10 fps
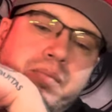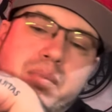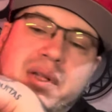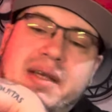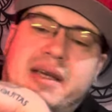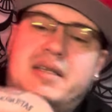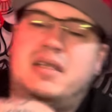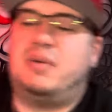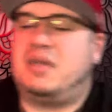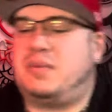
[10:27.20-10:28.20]
But like I
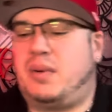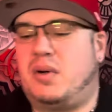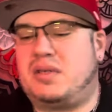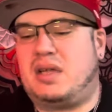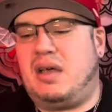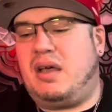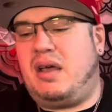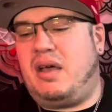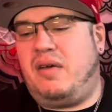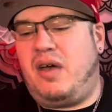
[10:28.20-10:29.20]
said with this person, I,
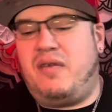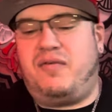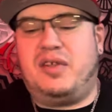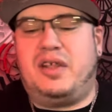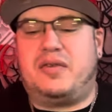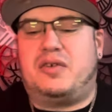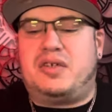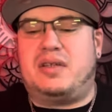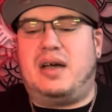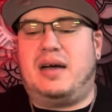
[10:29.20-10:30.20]
I, I feel like they're
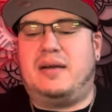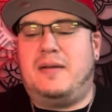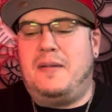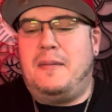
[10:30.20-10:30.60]
just not